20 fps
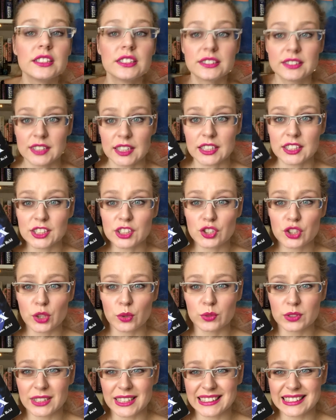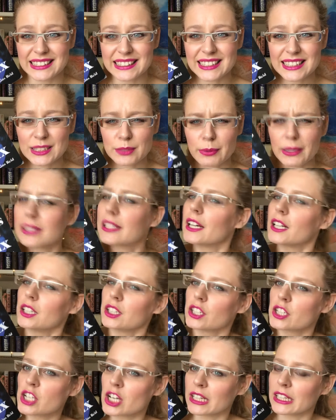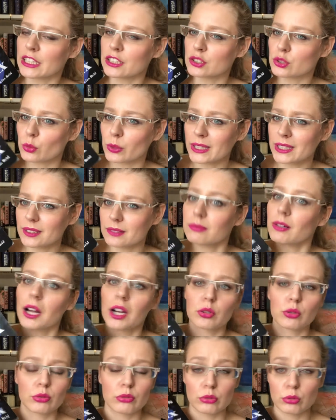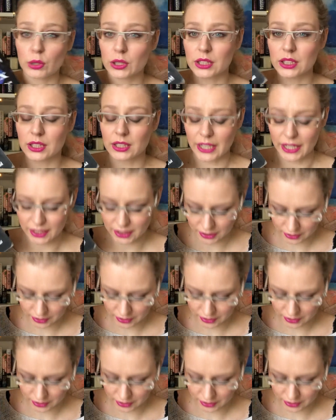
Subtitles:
Daisy Jones and the Six by Taylor Jenkins Reid. I really liked it.